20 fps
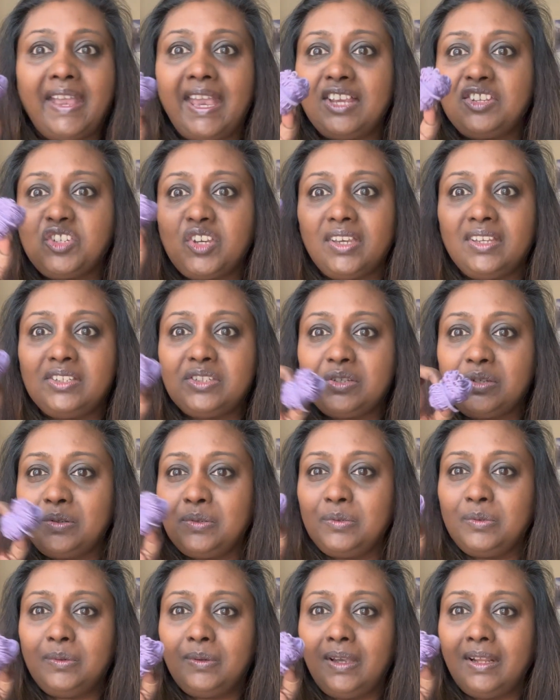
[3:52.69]
edging
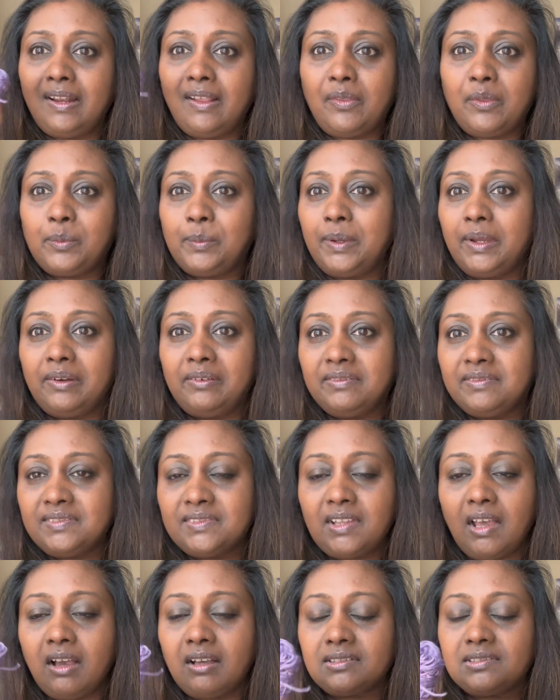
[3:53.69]
to another pair of
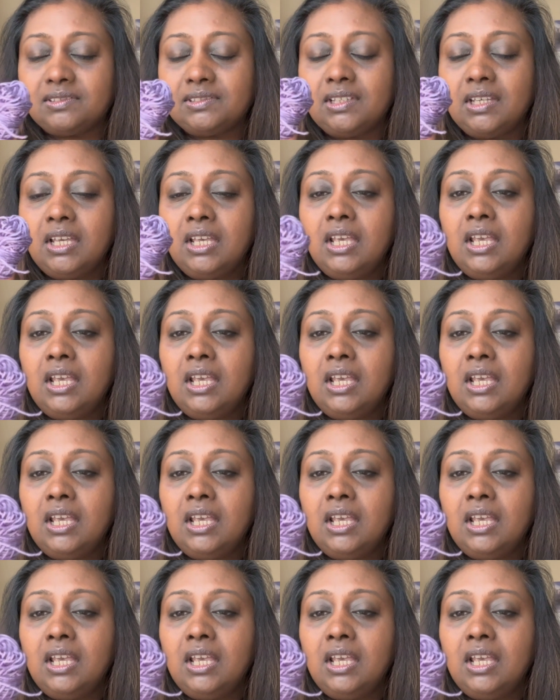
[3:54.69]
socks